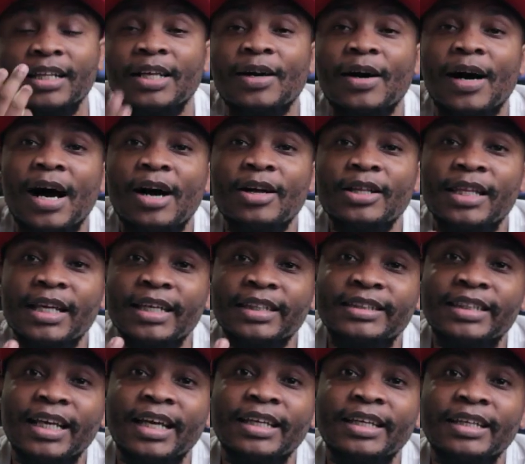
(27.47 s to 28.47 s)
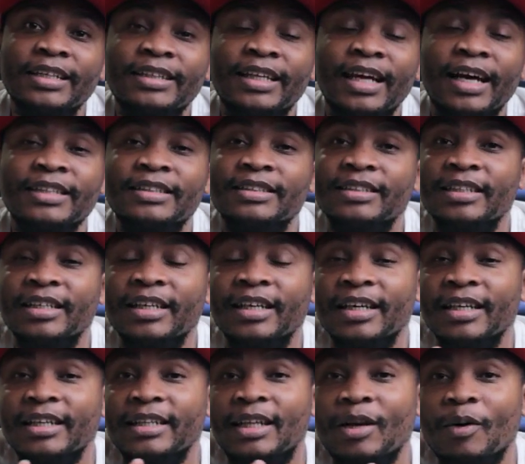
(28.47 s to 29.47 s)
They are out there saying that
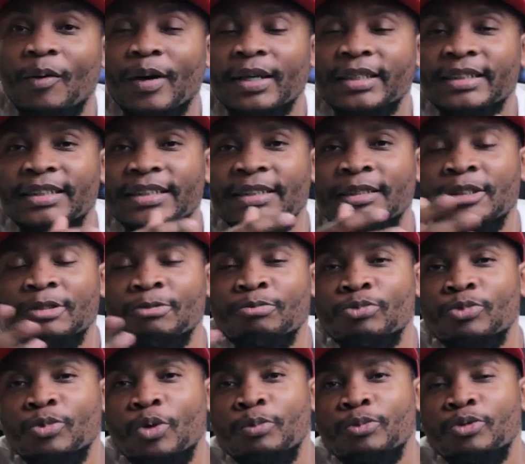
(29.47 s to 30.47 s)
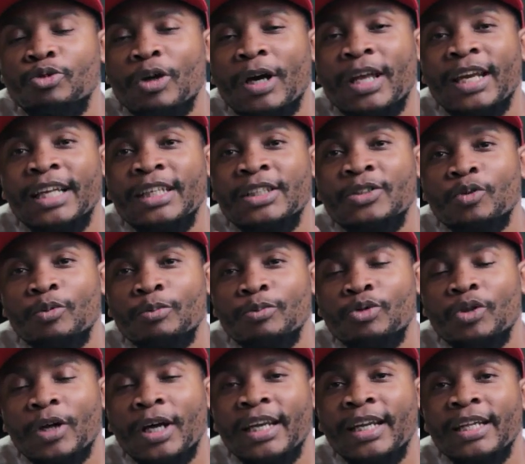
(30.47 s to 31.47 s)
there was in
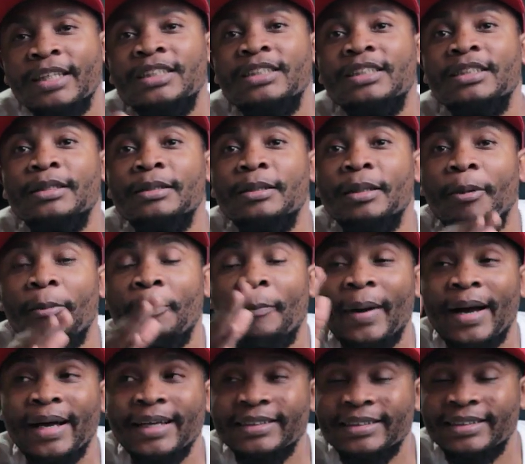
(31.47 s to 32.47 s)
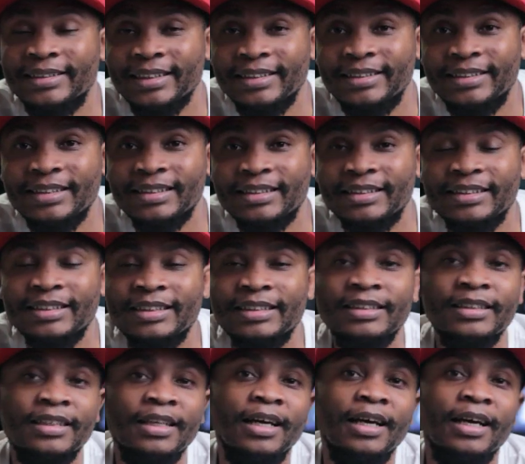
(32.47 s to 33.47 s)
Umshwalense by
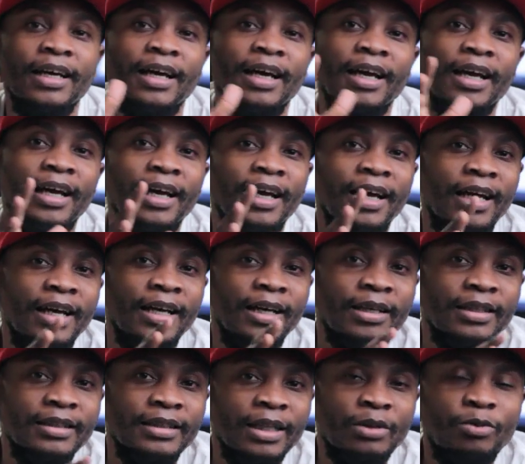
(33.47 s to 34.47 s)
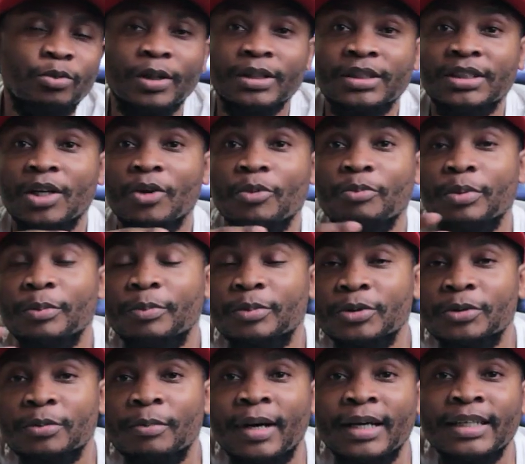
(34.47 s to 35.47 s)
ZCC, that was charming
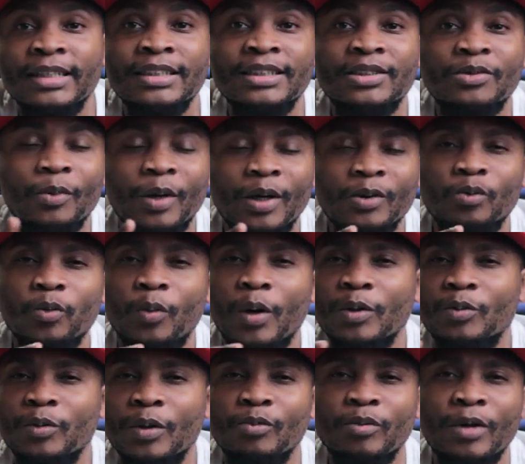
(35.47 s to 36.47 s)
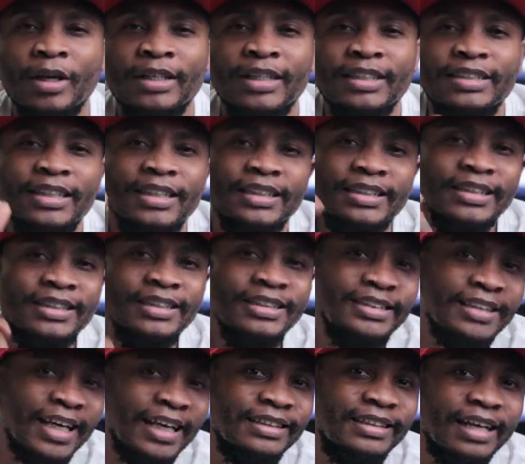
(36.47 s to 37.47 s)
people's monies. What? They said
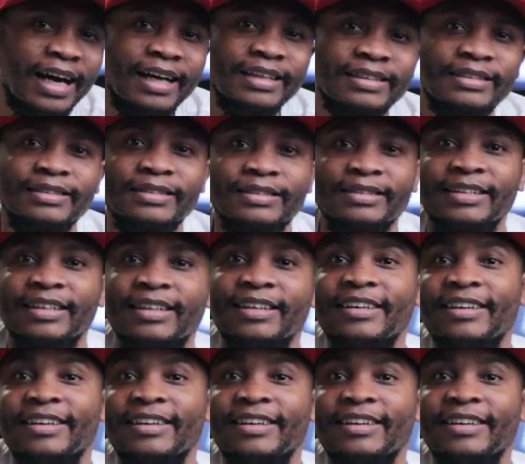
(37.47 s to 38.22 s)
insiders.